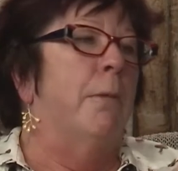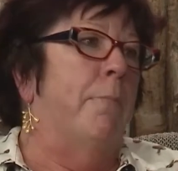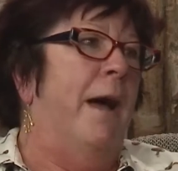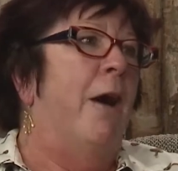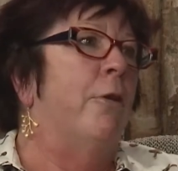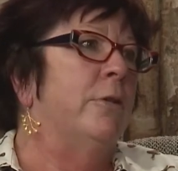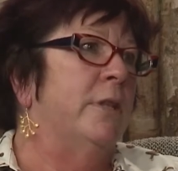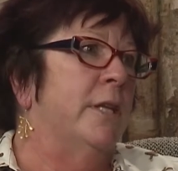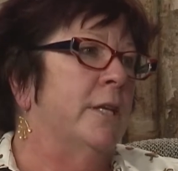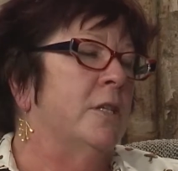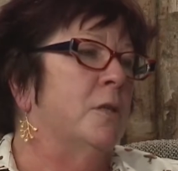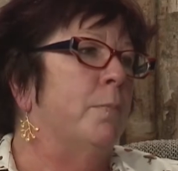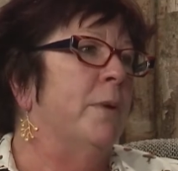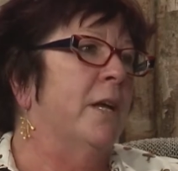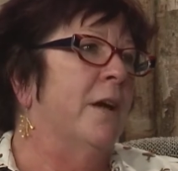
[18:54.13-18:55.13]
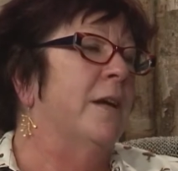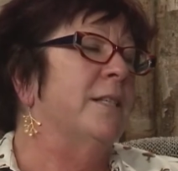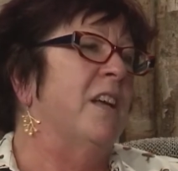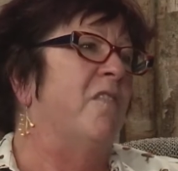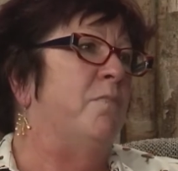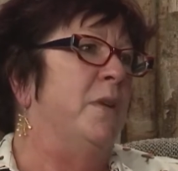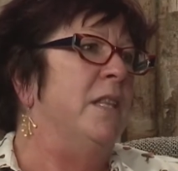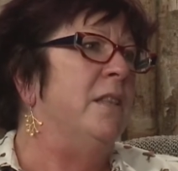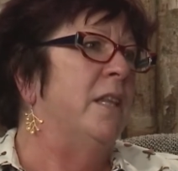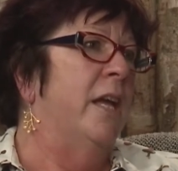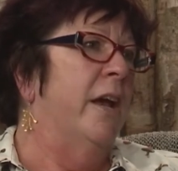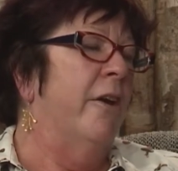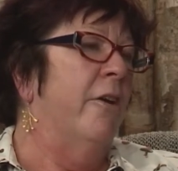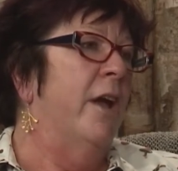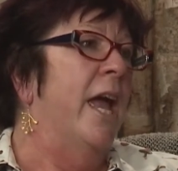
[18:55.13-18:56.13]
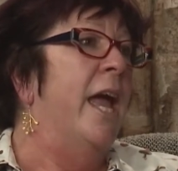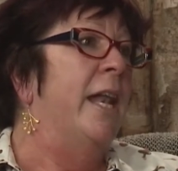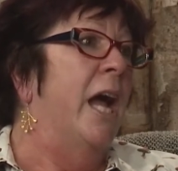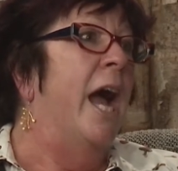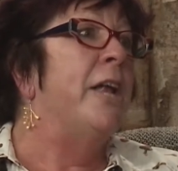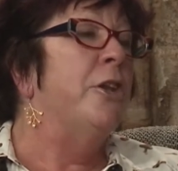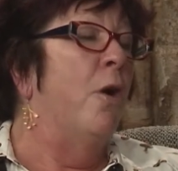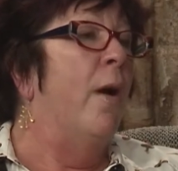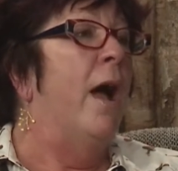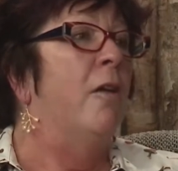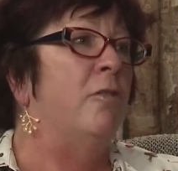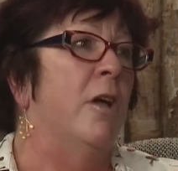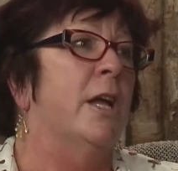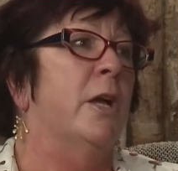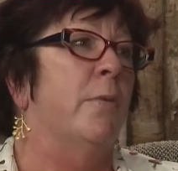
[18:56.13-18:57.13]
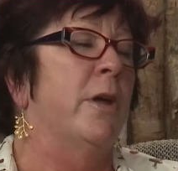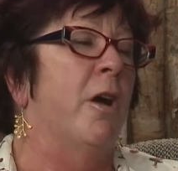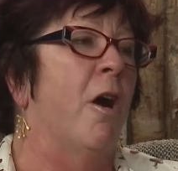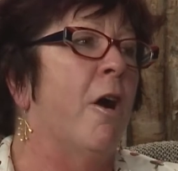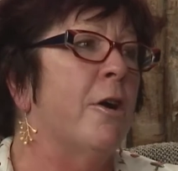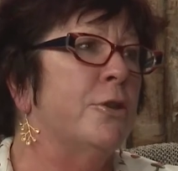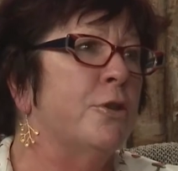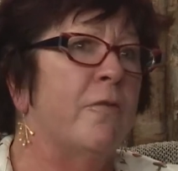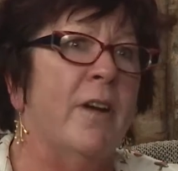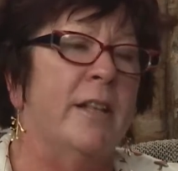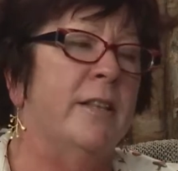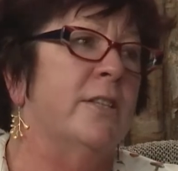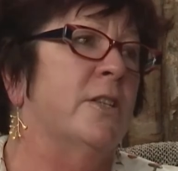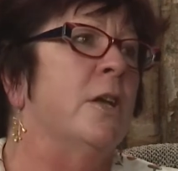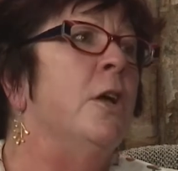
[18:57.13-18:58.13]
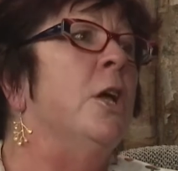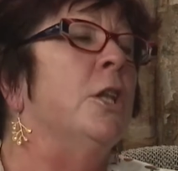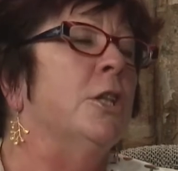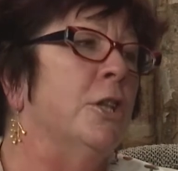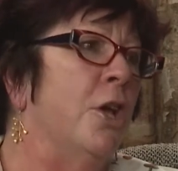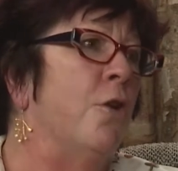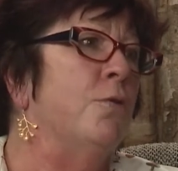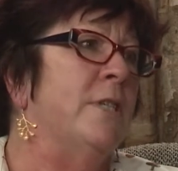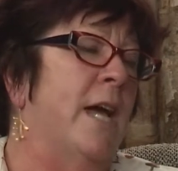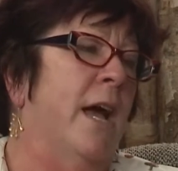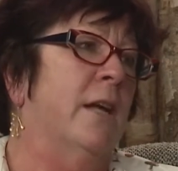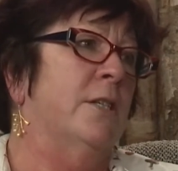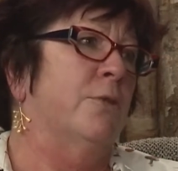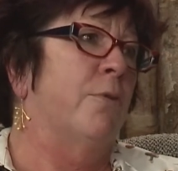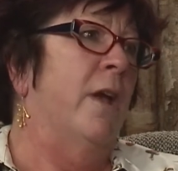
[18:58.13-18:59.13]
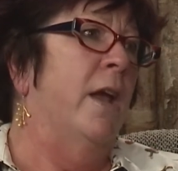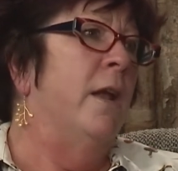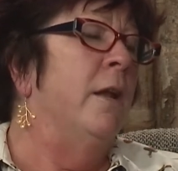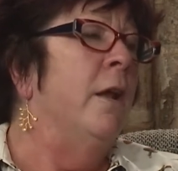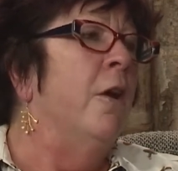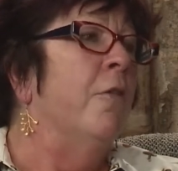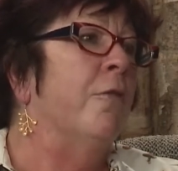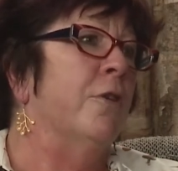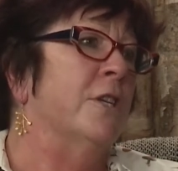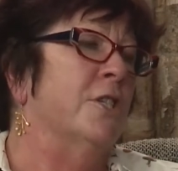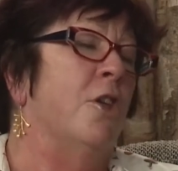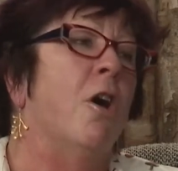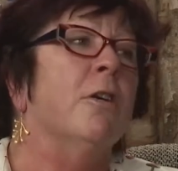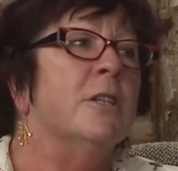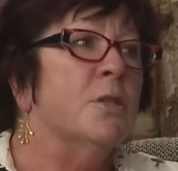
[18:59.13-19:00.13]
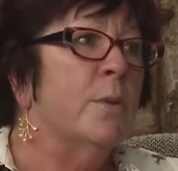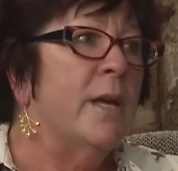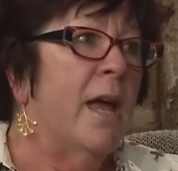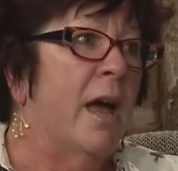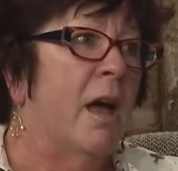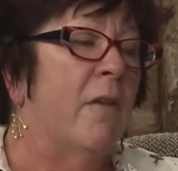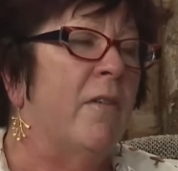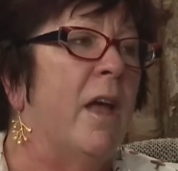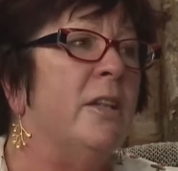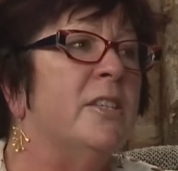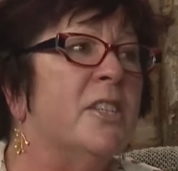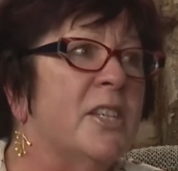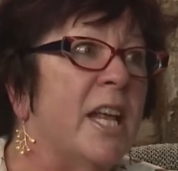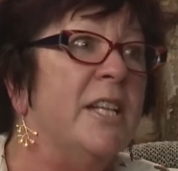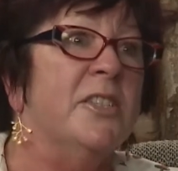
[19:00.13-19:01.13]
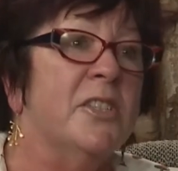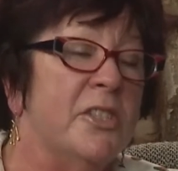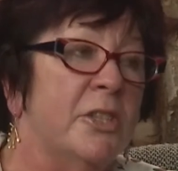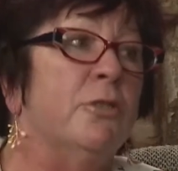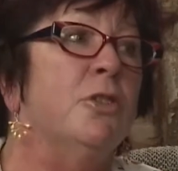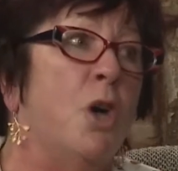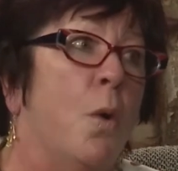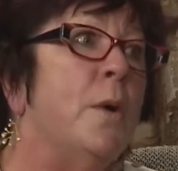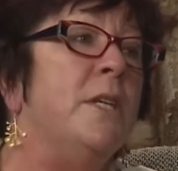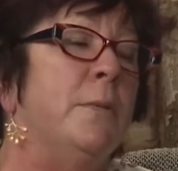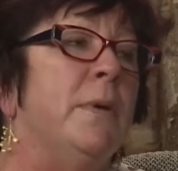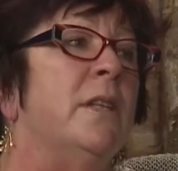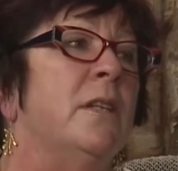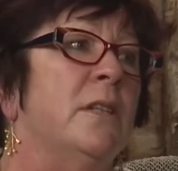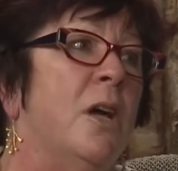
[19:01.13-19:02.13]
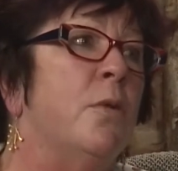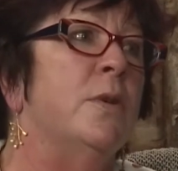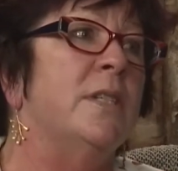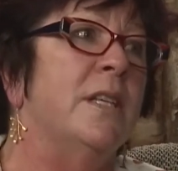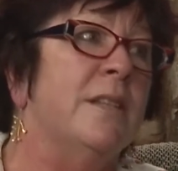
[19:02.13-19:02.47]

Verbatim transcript: about this because I've been there mm -hmm. and I know how lucky we are to have had this low tax rate for right. as long as we have and it's still going to be the lowest